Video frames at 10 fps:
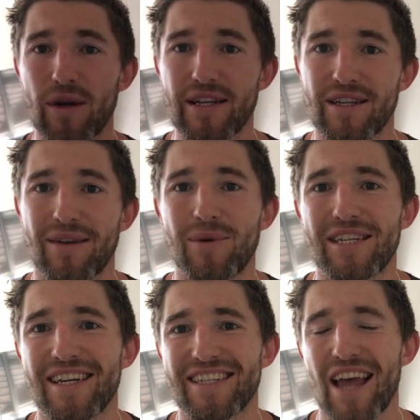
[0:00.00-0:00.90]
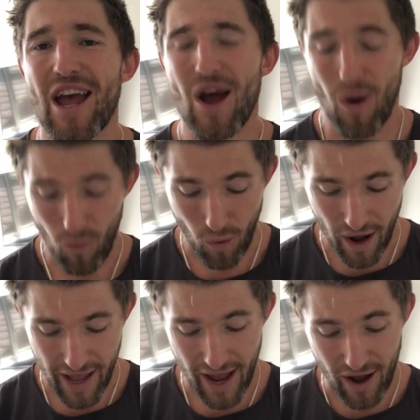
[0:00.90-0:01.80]
point, which is
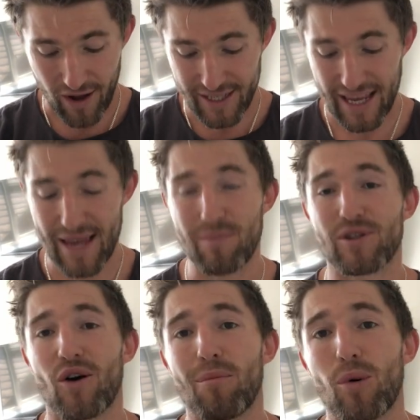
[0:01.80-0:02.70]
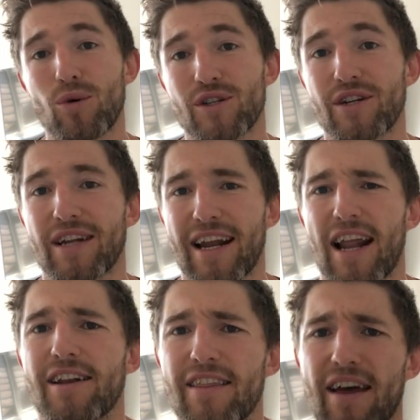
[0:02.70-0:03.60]
why our team so important.
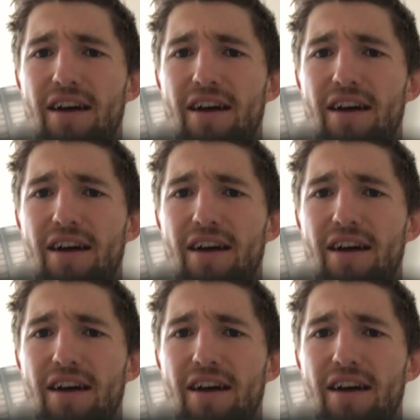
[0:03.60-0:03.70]
And under